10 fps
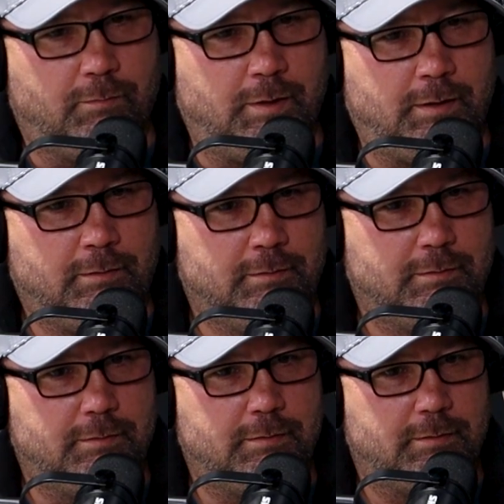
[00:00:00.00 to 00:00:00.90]
Well,
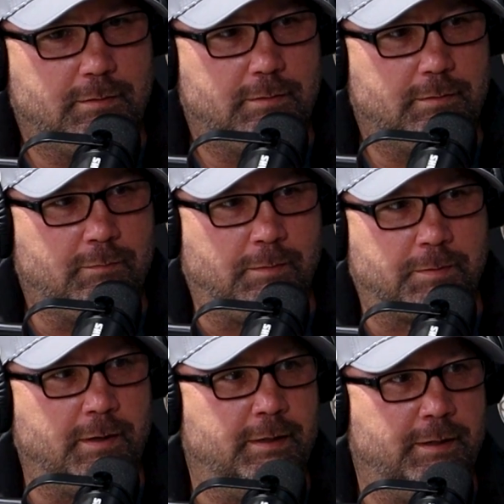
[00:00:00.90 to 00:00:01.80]
we
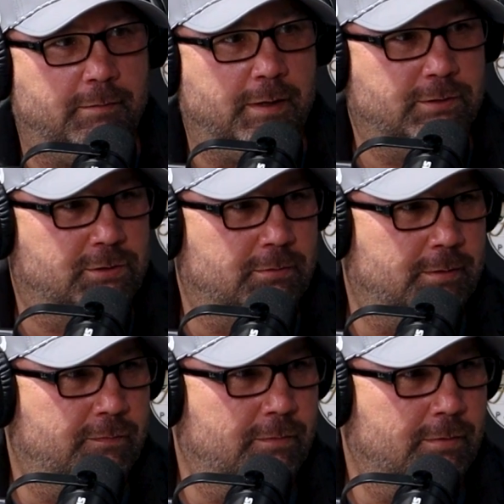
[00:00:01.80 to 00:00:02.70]
probably need to measure
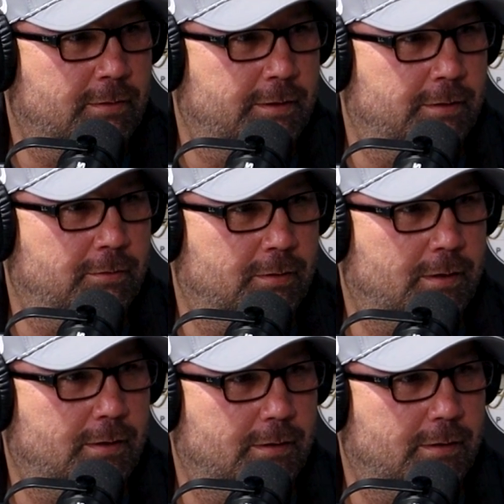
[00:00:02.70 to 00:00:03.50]
before you.